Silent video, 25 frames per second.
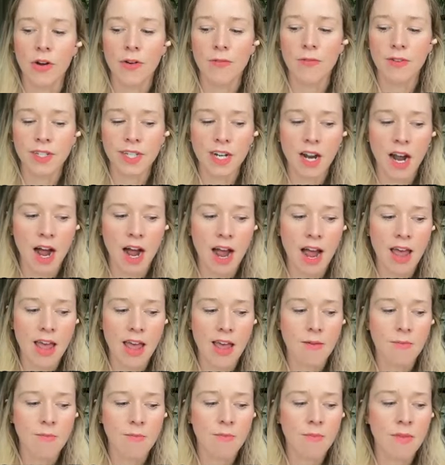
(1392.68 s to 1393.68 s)
over
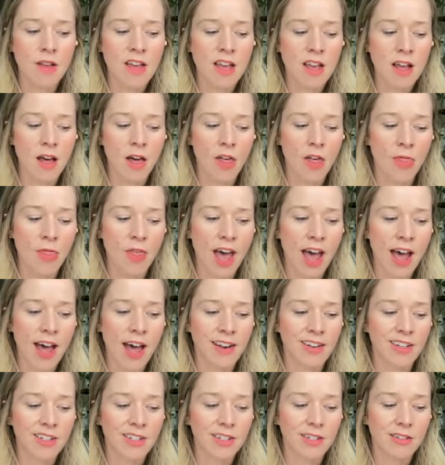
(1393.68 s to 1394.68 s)
time
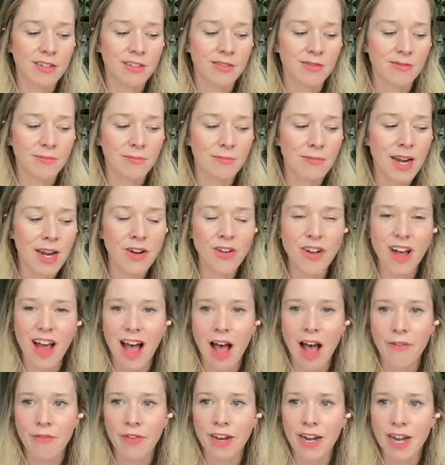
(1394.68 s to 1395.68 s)
that may
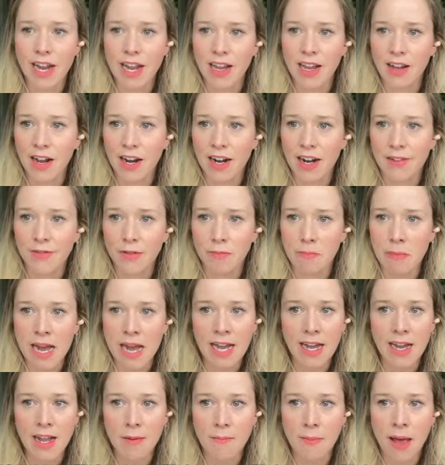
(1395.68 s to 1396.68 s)
not have any kind of
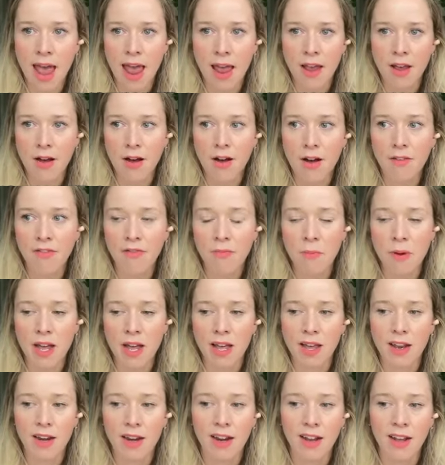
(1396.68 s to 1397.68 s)
immediate payoff,
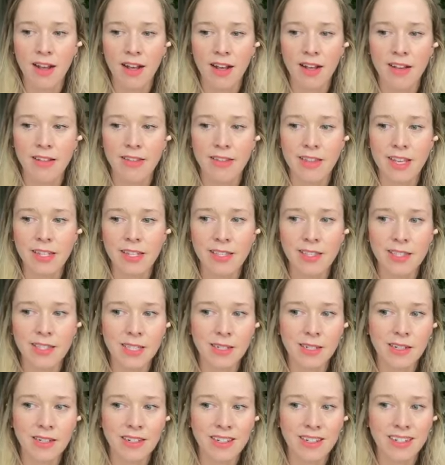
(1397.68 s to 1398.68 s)
but
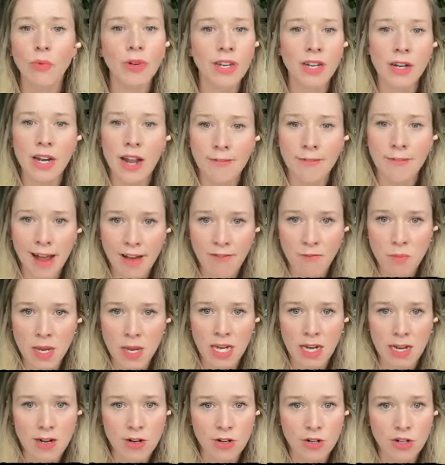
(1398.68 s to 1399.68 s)
I would never have
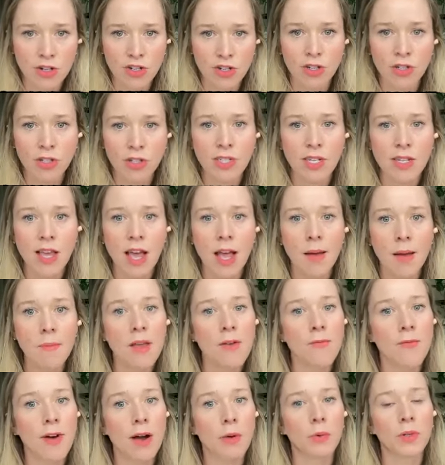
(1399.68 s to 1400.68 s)
been introduced to
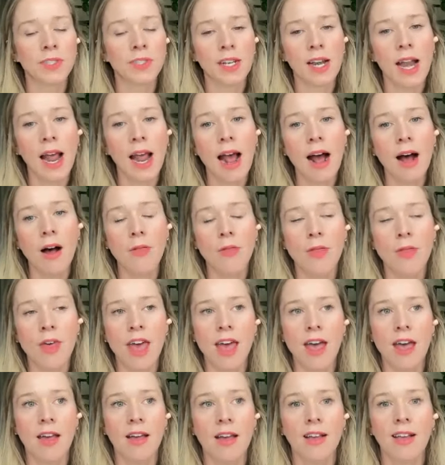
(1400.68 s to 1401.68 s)
them if I wasn't out
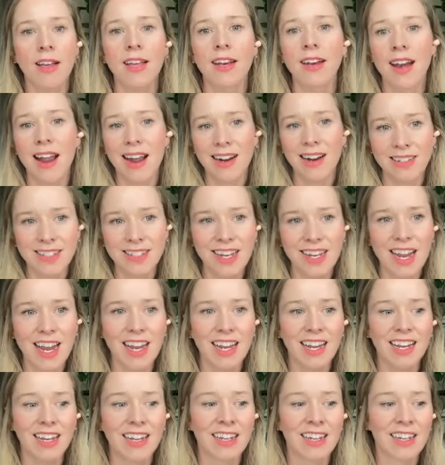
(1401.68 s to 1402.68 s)
there
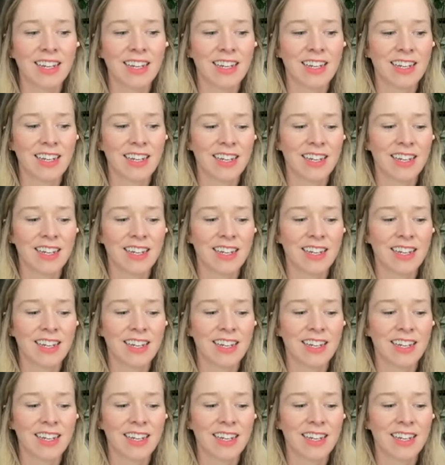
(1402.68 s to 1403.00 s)
connecting